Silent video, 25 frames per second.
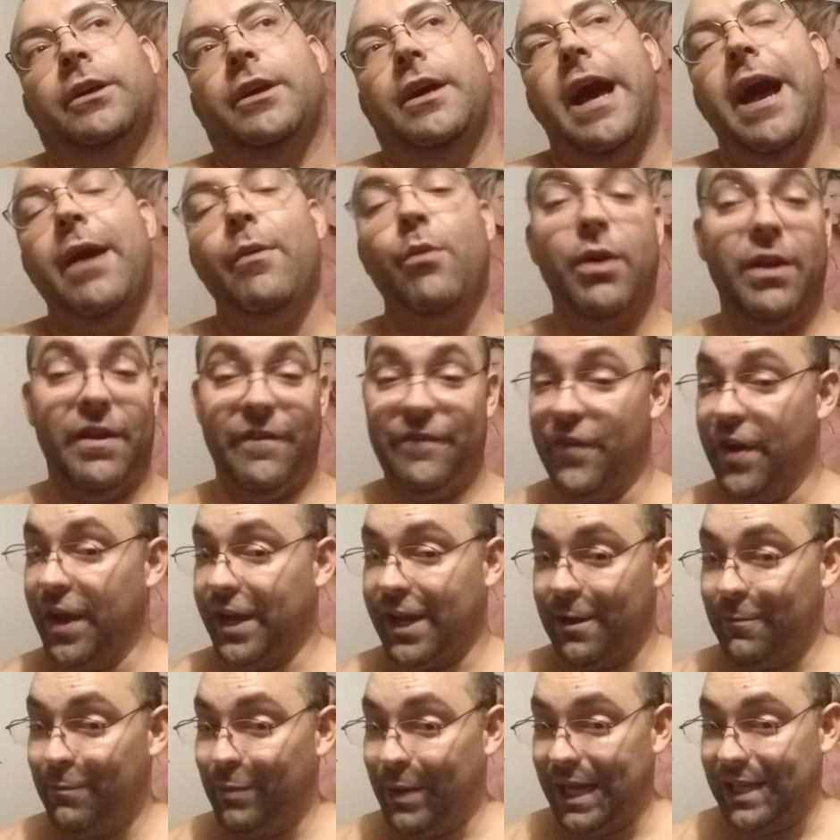I want a
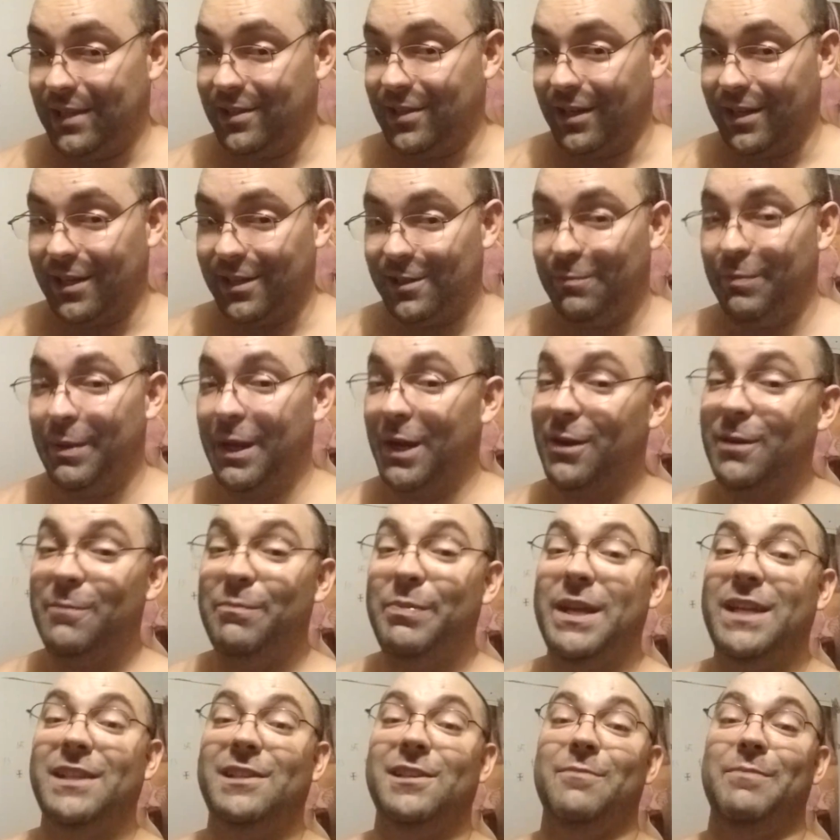fucking pizza, because beer and
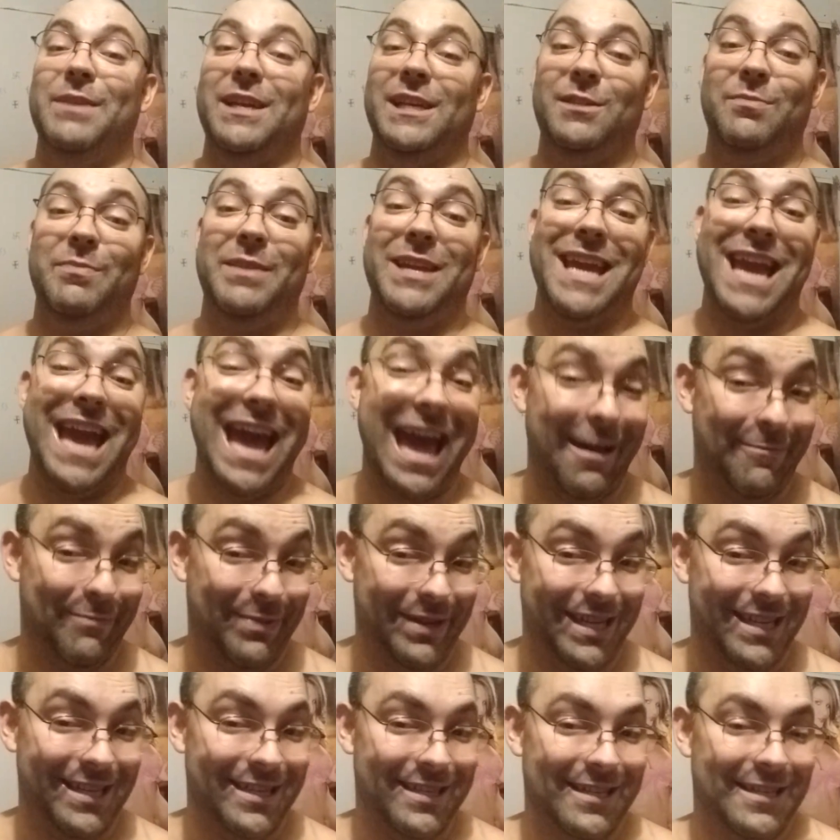pizza makes me
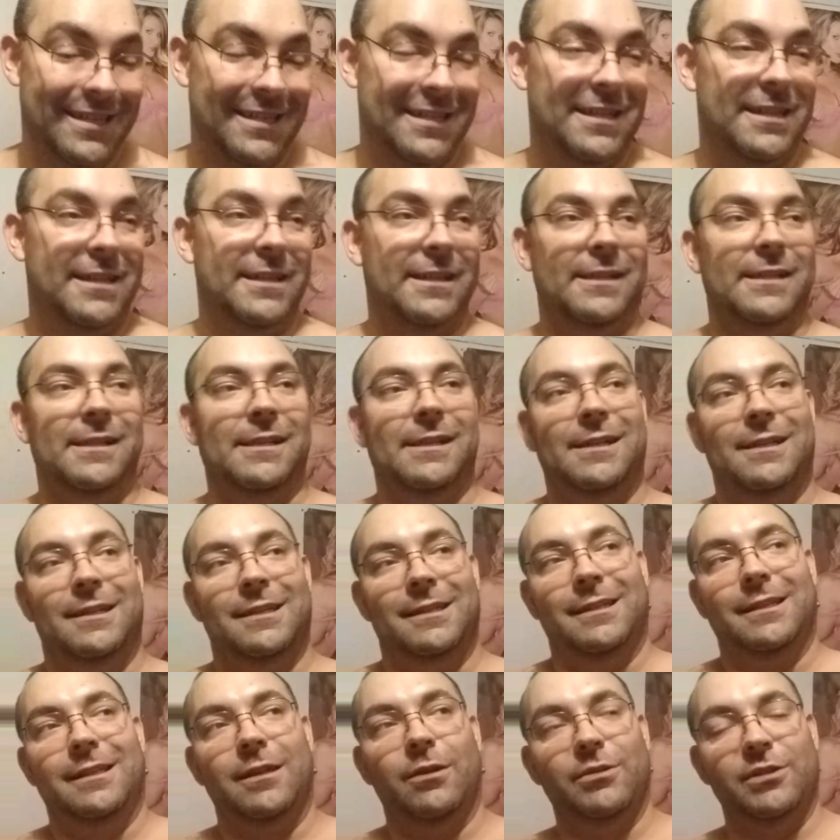happy.
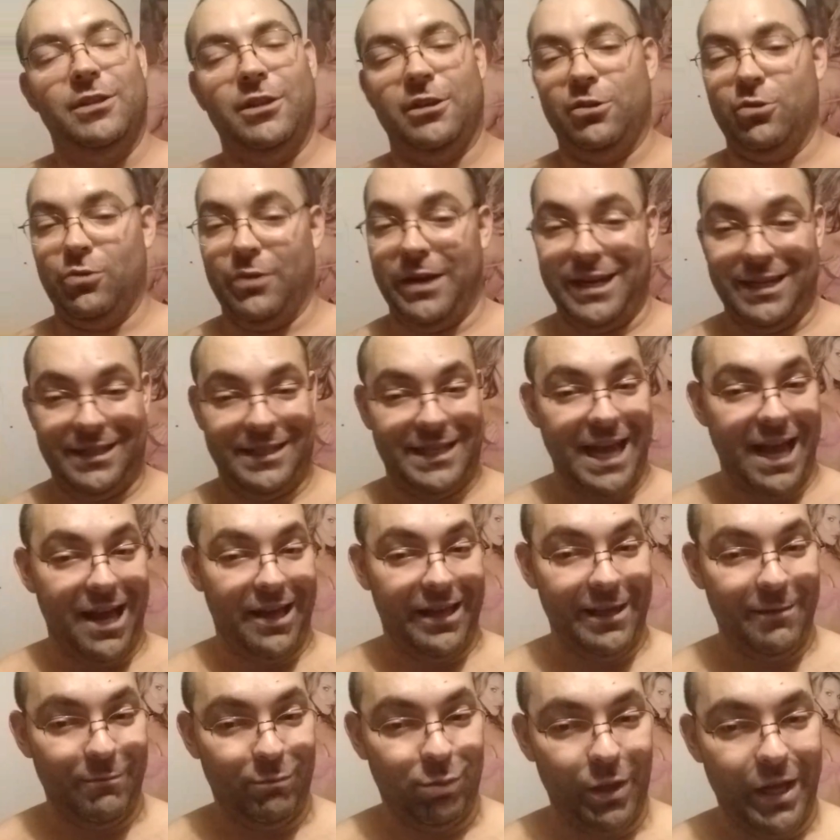There was a great
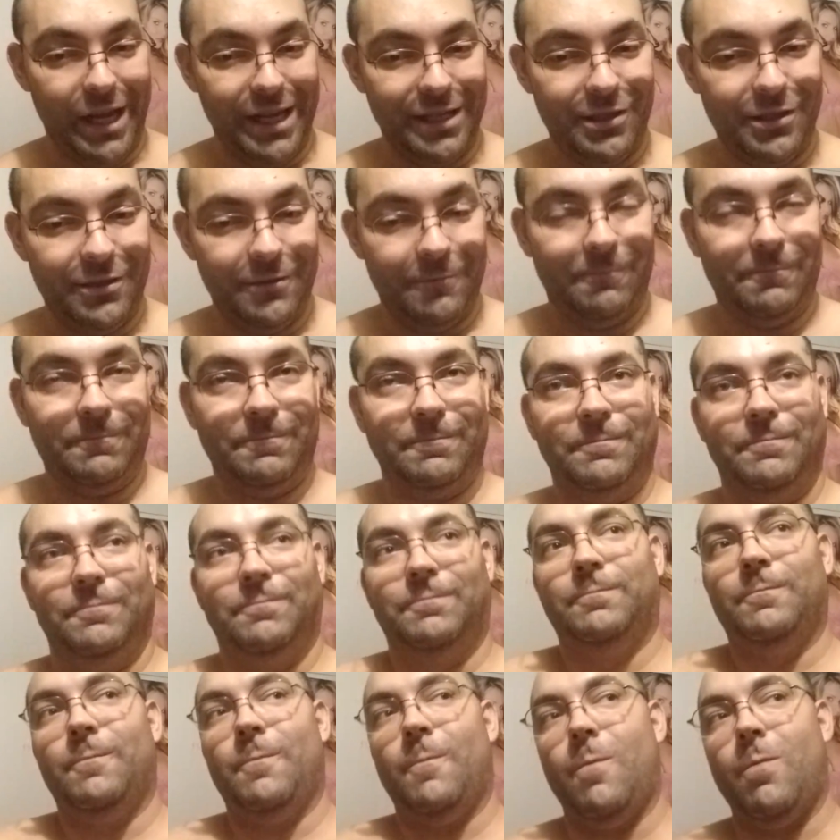Italian place,
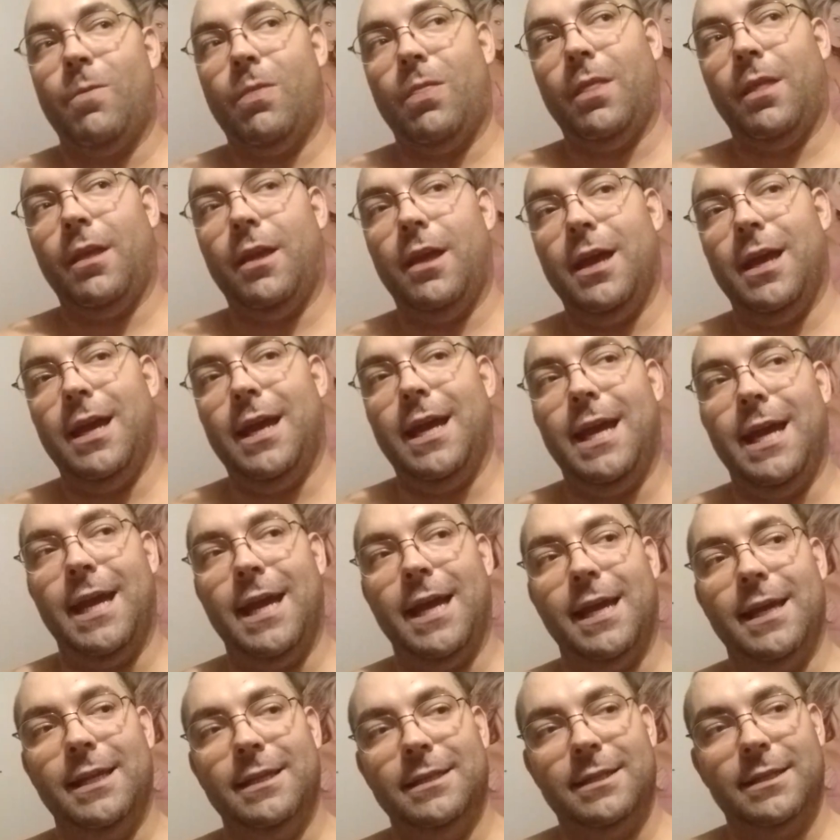
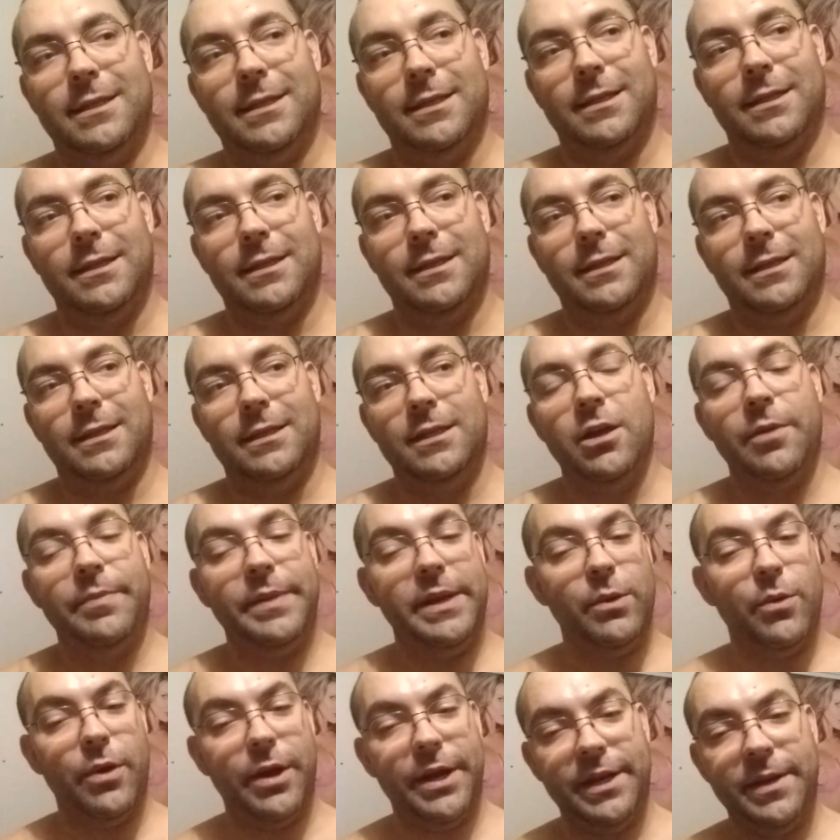and
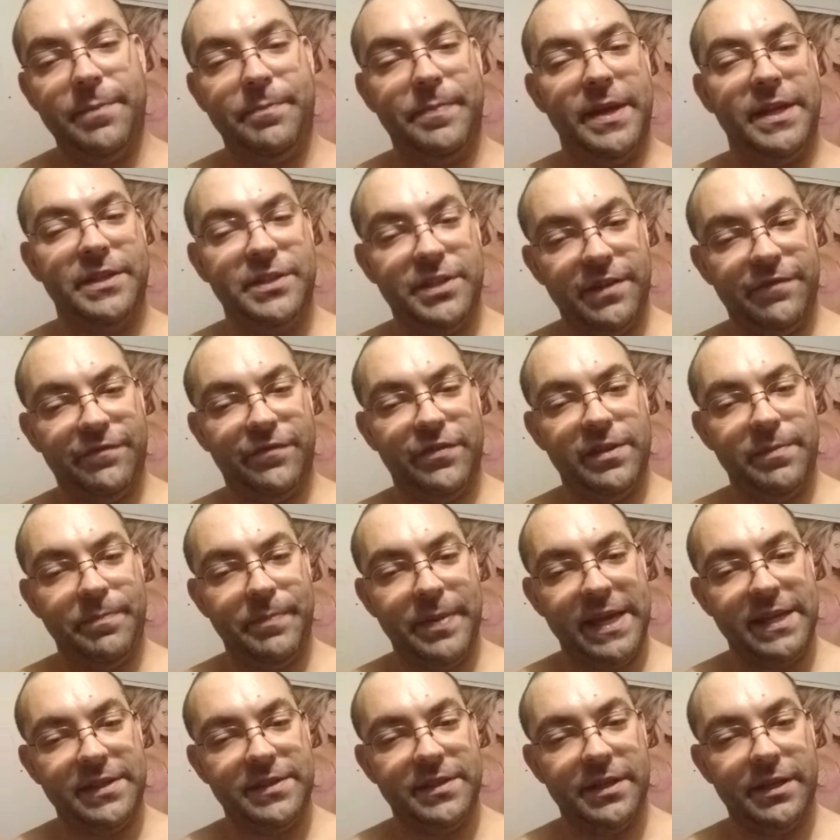nobody wanted to pitch in for the
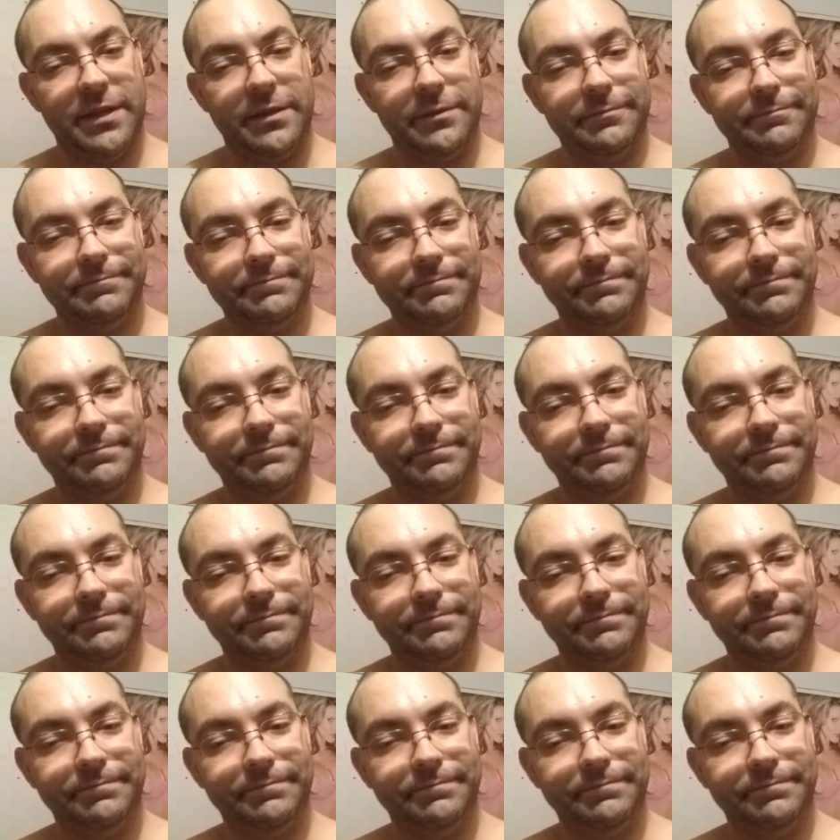pizza.